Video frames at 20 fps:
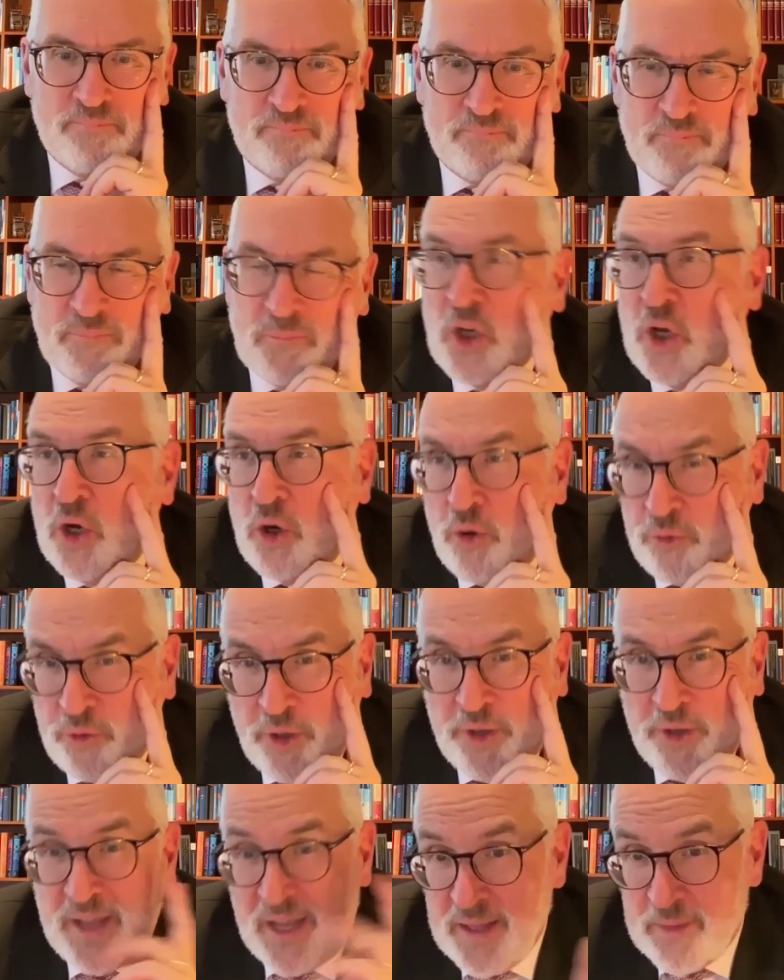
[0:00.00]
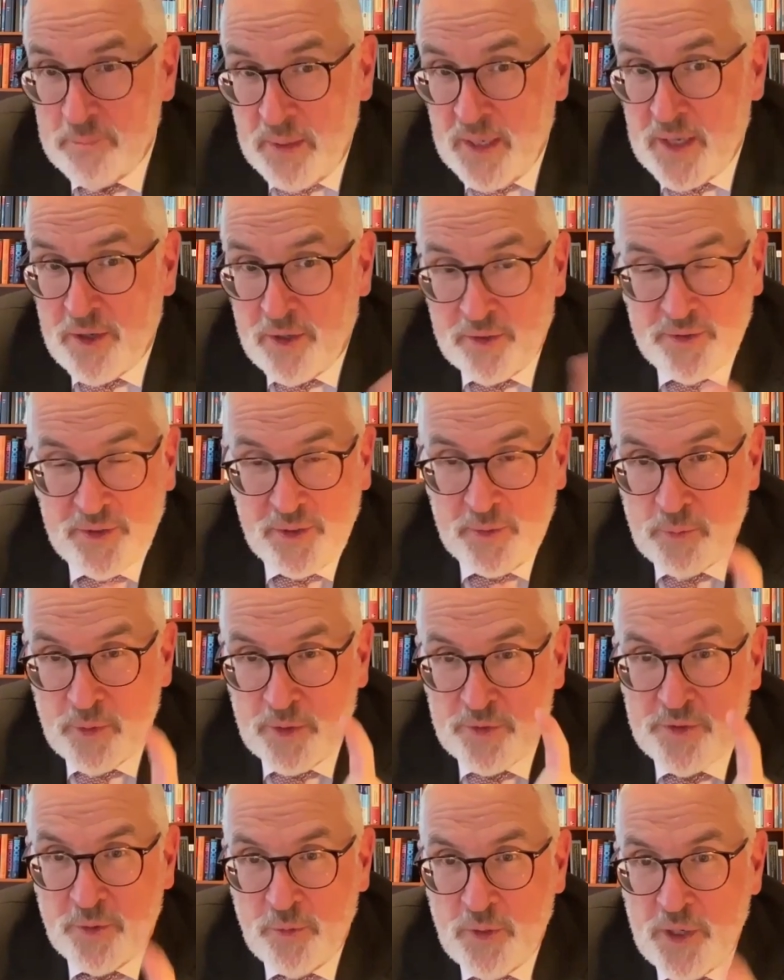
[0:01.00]
No, not yet, because it
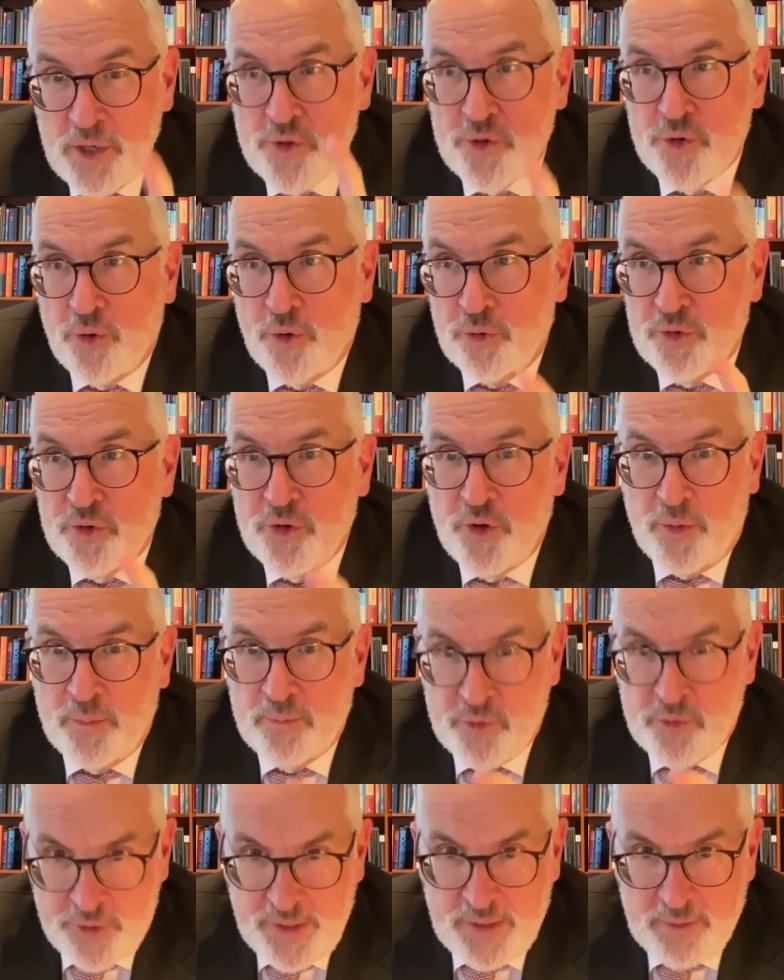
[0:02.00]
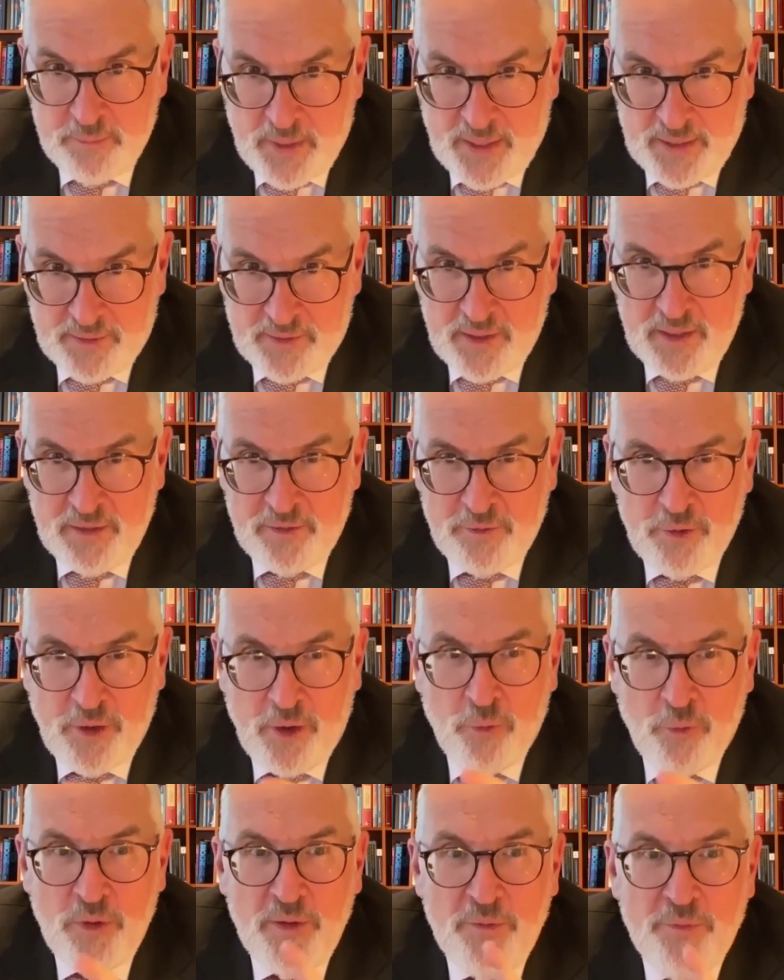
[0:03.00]
was only short-term treatment. It's
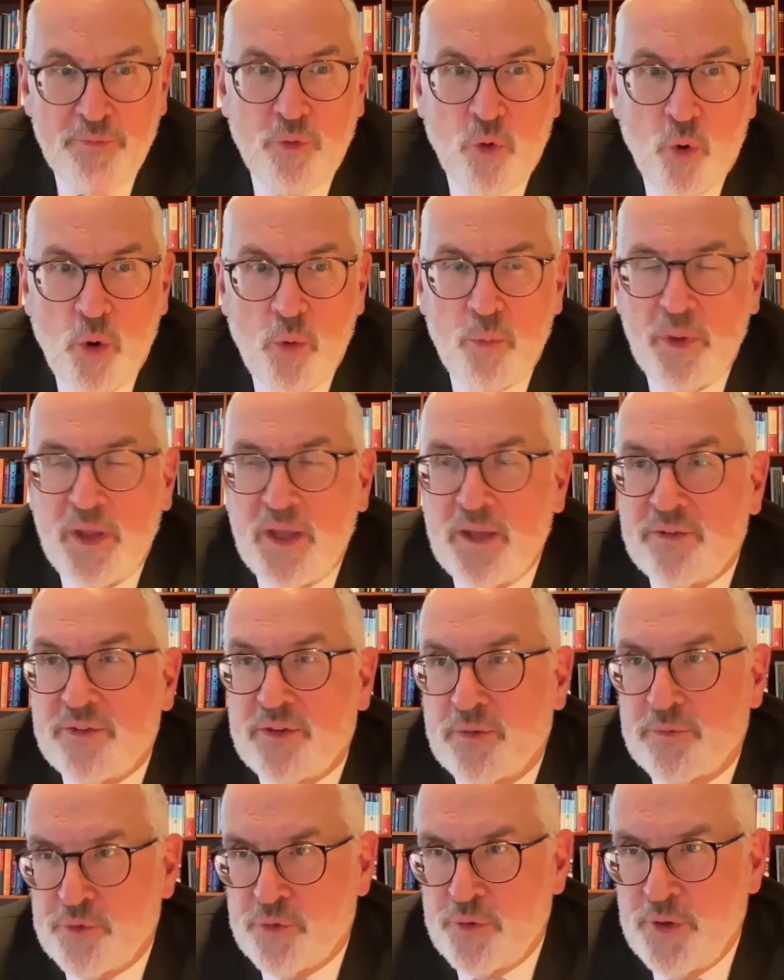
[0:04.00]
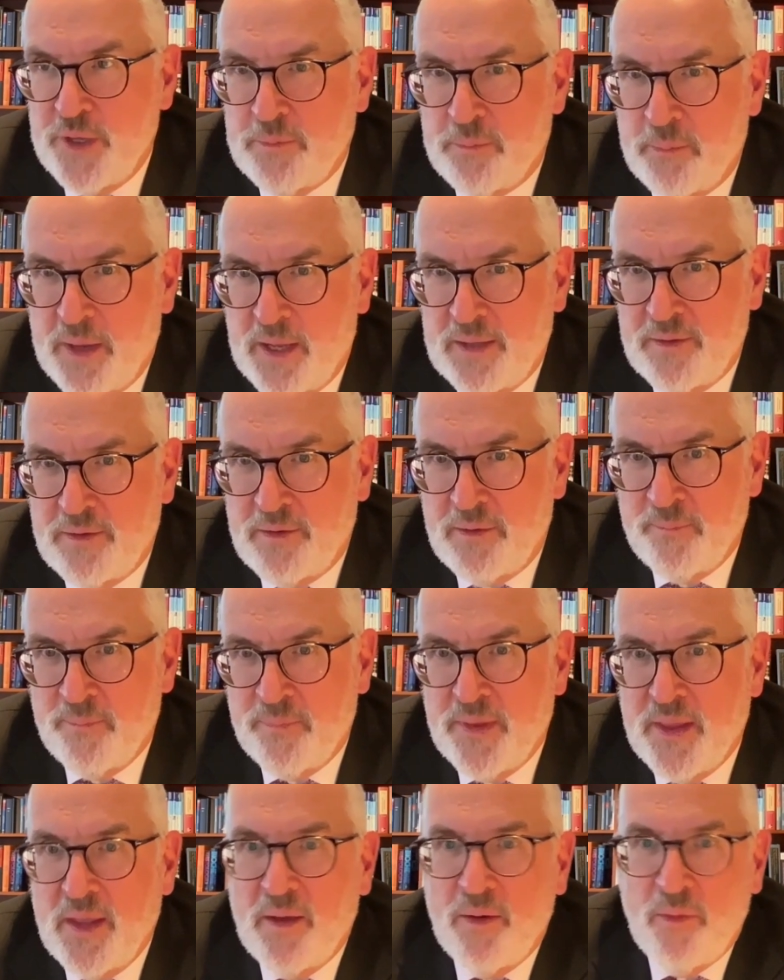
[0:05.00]
only 4 weeks of treatment,
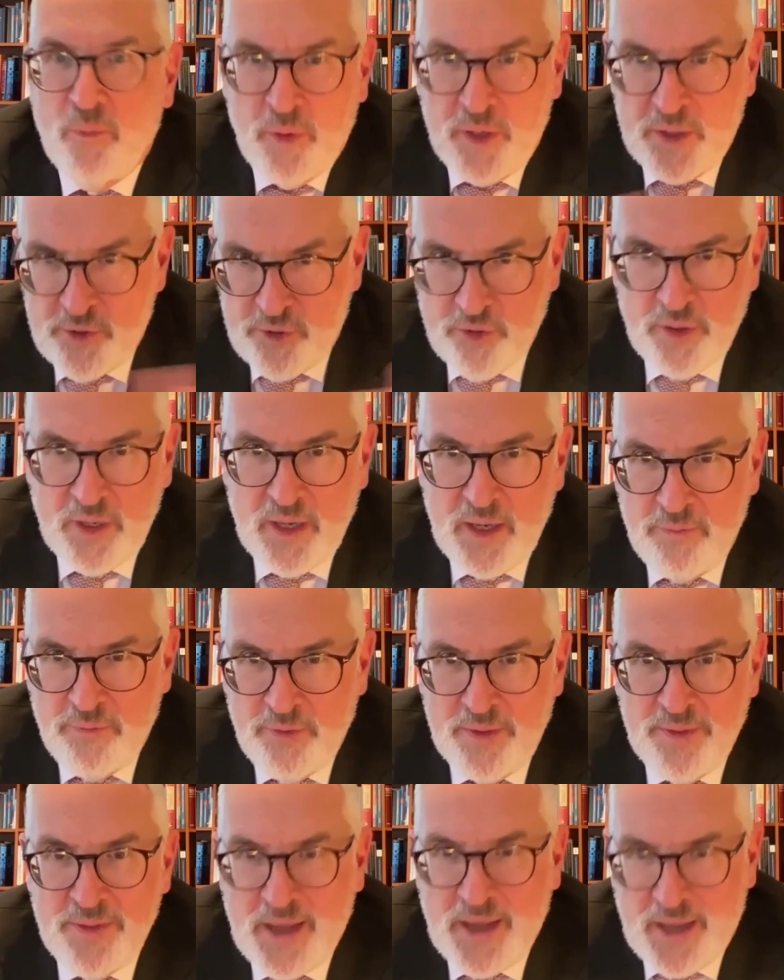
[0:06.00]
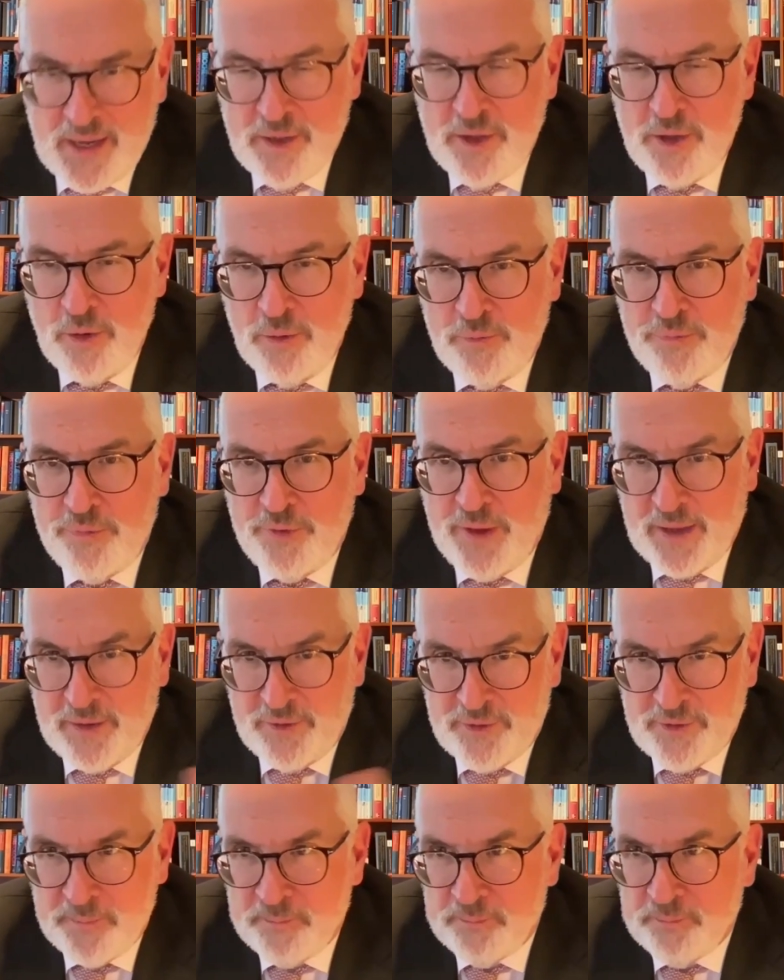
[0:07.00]
which you give in the acute
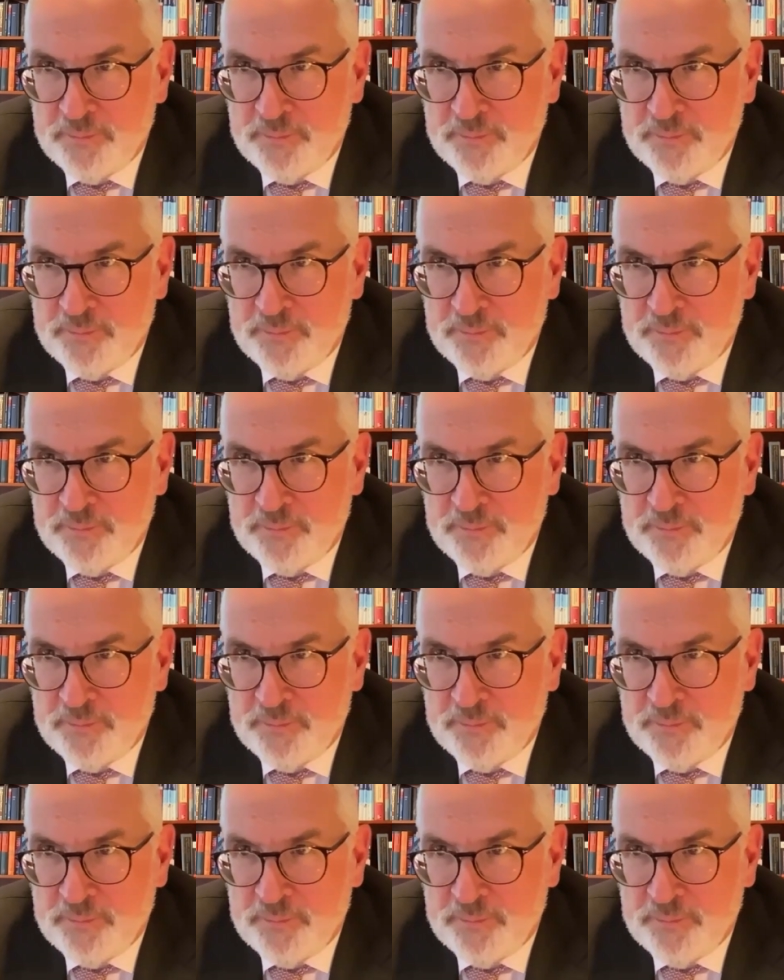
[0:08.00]
phase.